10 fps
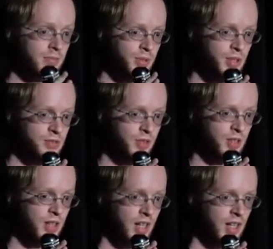produce
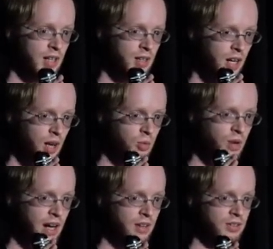for
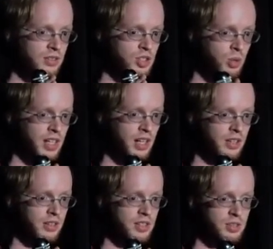around $20,
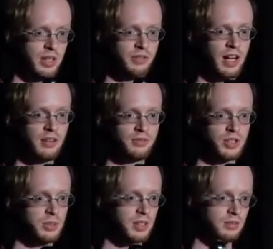$25 for
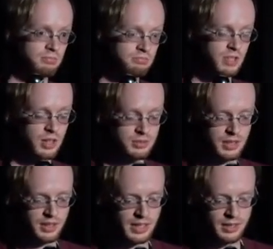shipping, you know,
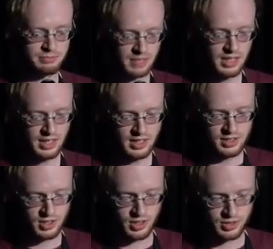something like that.
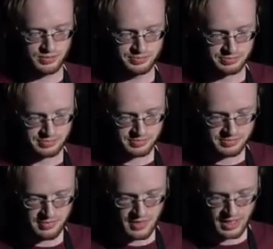So
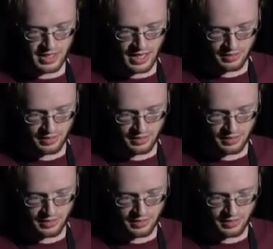yeah,